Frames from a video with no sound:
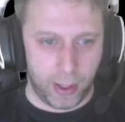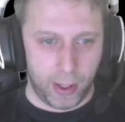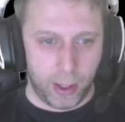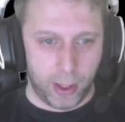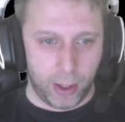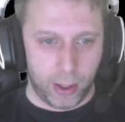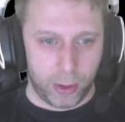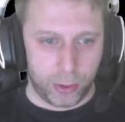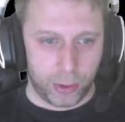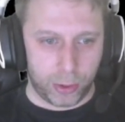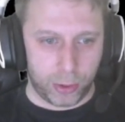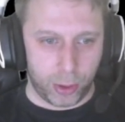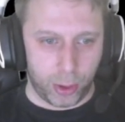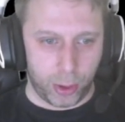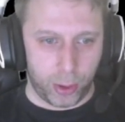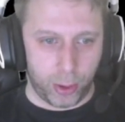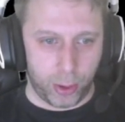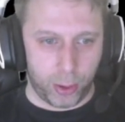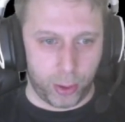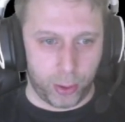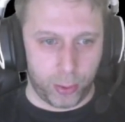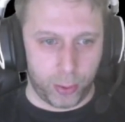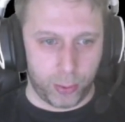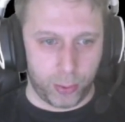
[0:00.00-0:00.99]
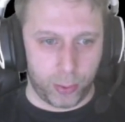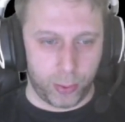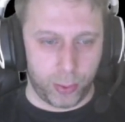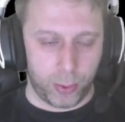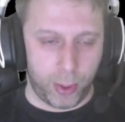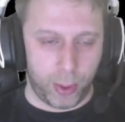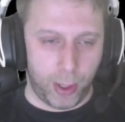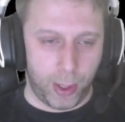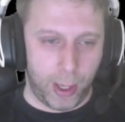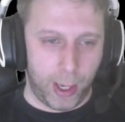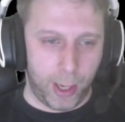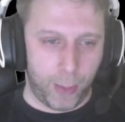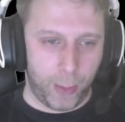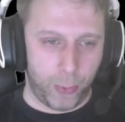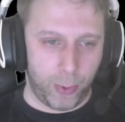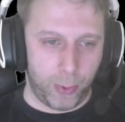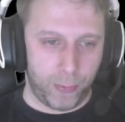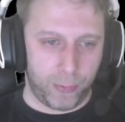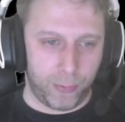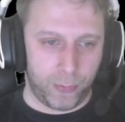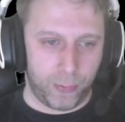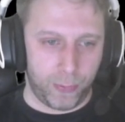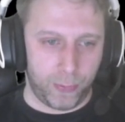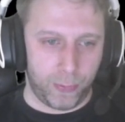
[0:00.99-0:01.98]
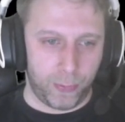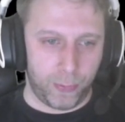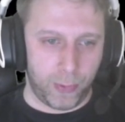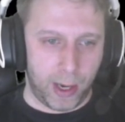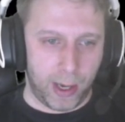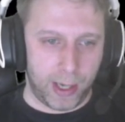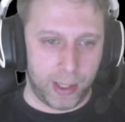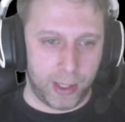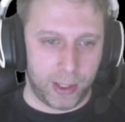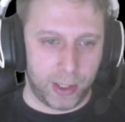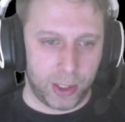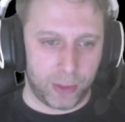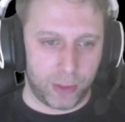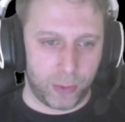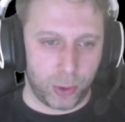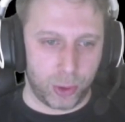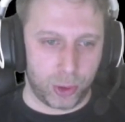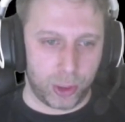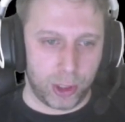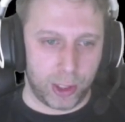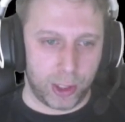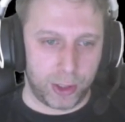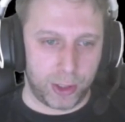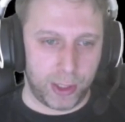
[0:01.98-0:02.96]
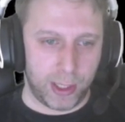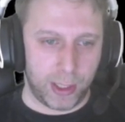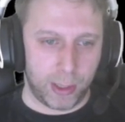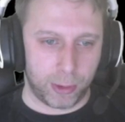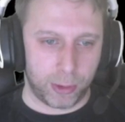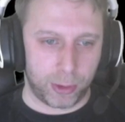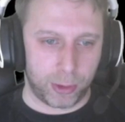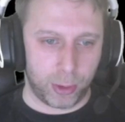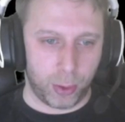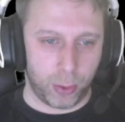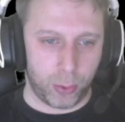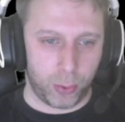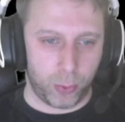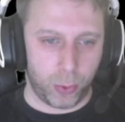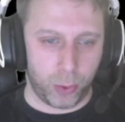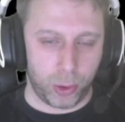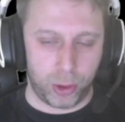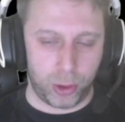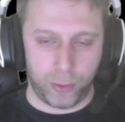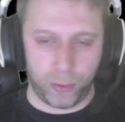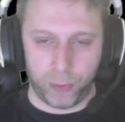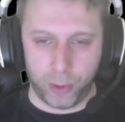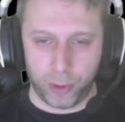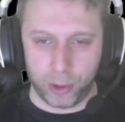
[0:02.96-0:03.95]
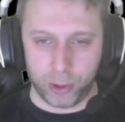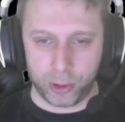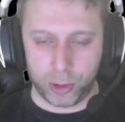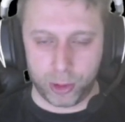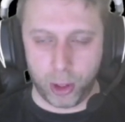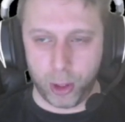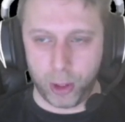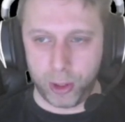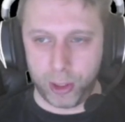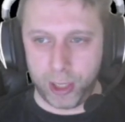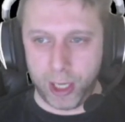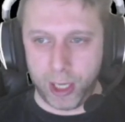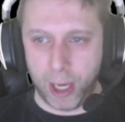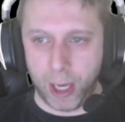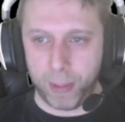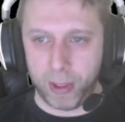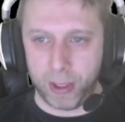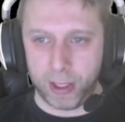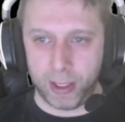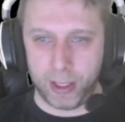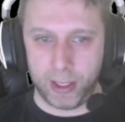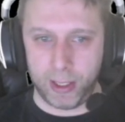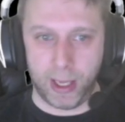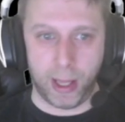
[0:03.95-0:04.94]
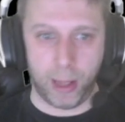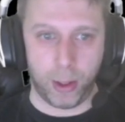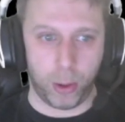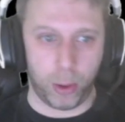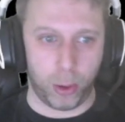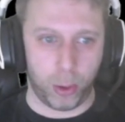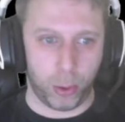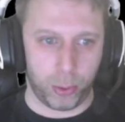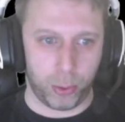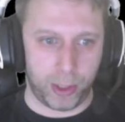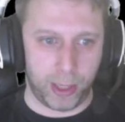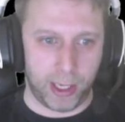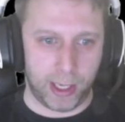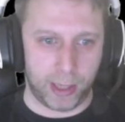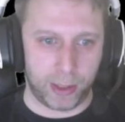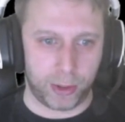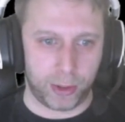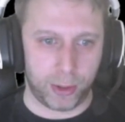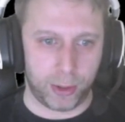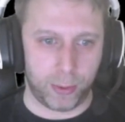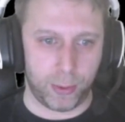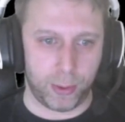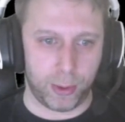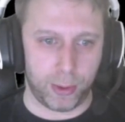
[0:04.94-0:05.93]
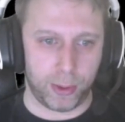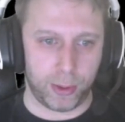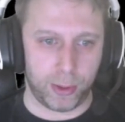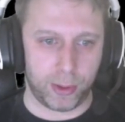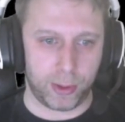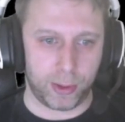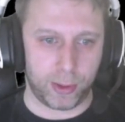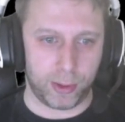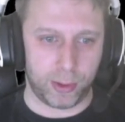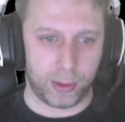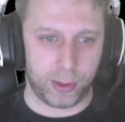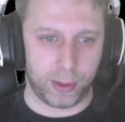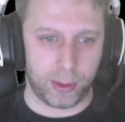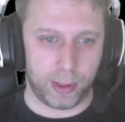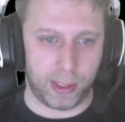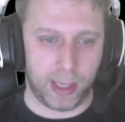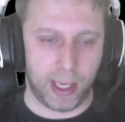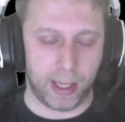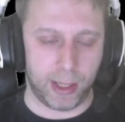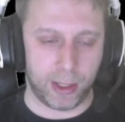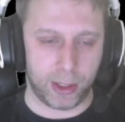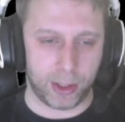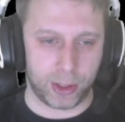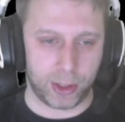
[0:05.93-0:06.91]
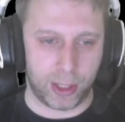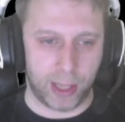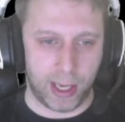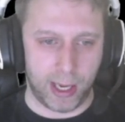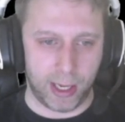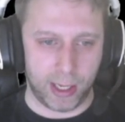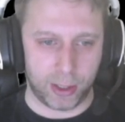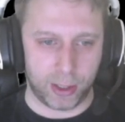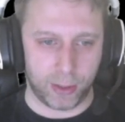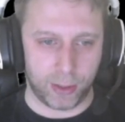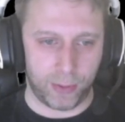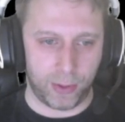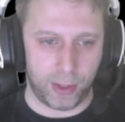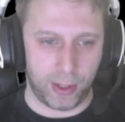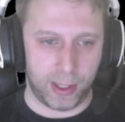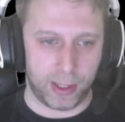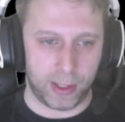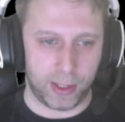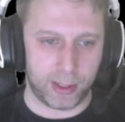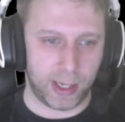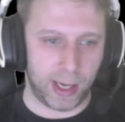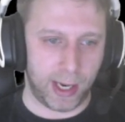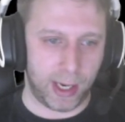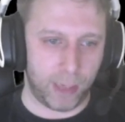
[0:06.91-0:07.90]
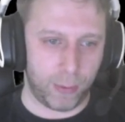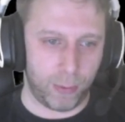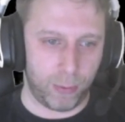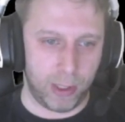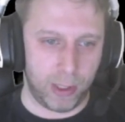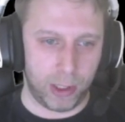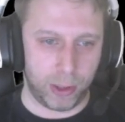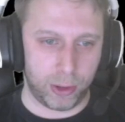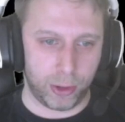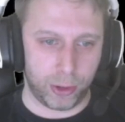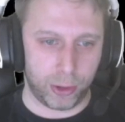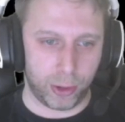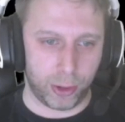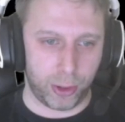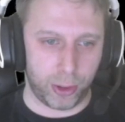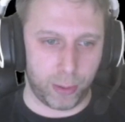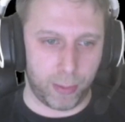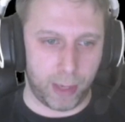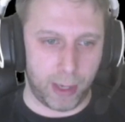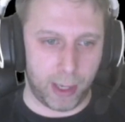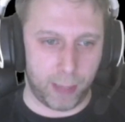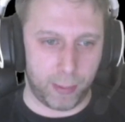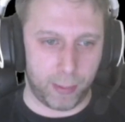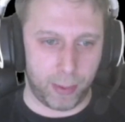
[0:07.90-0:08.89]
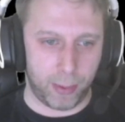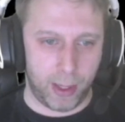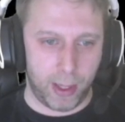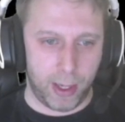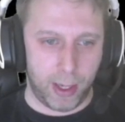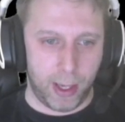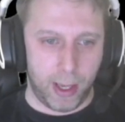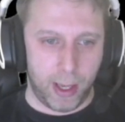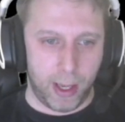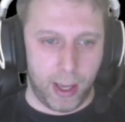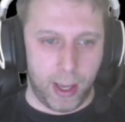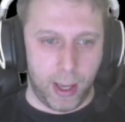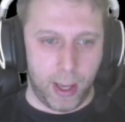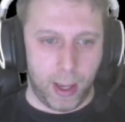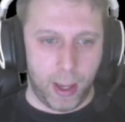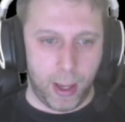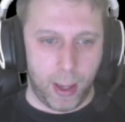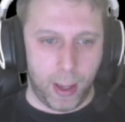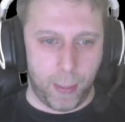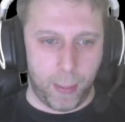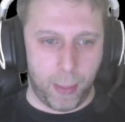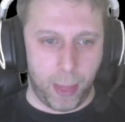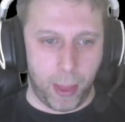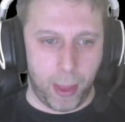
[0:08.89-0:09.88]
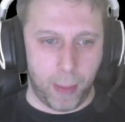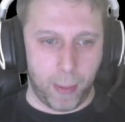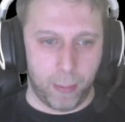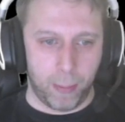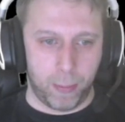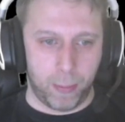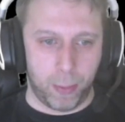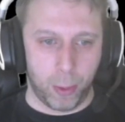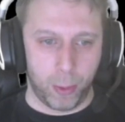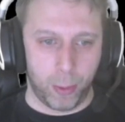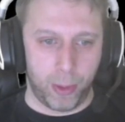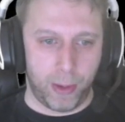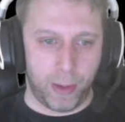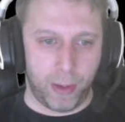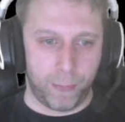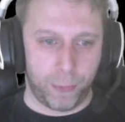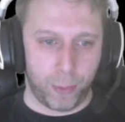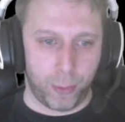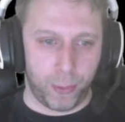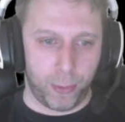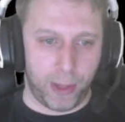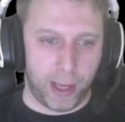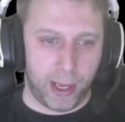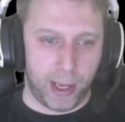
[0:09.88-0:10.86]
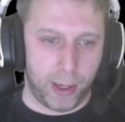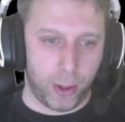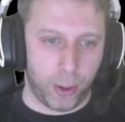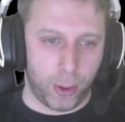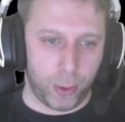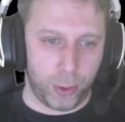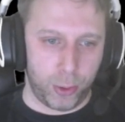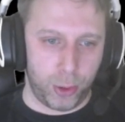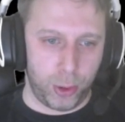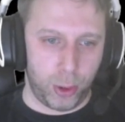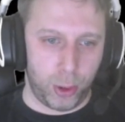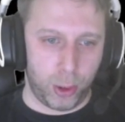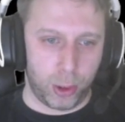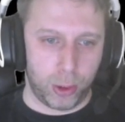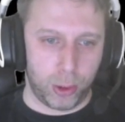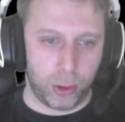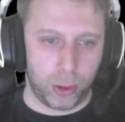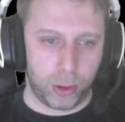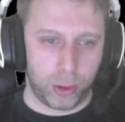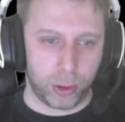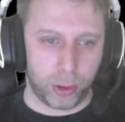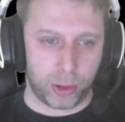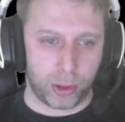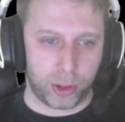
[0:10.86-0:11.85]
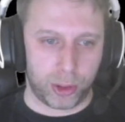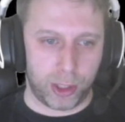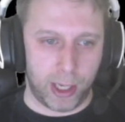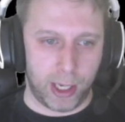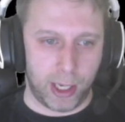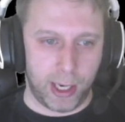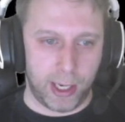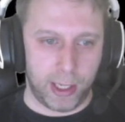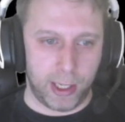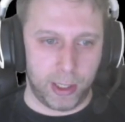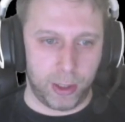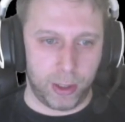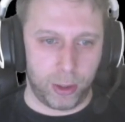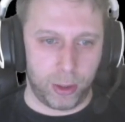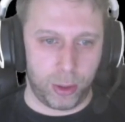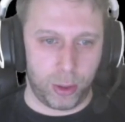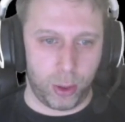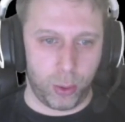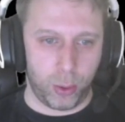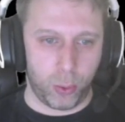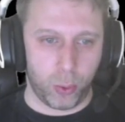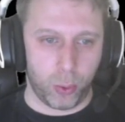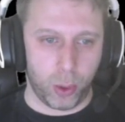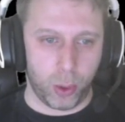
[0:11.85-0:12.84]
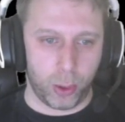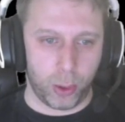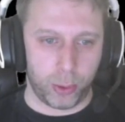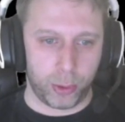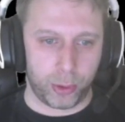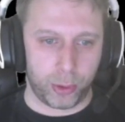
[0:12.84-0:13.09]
So we've added this functionality now. So once you first start the game, it can get the whole data and get the state of the entire regions on the map. But then from then on, you can just say you want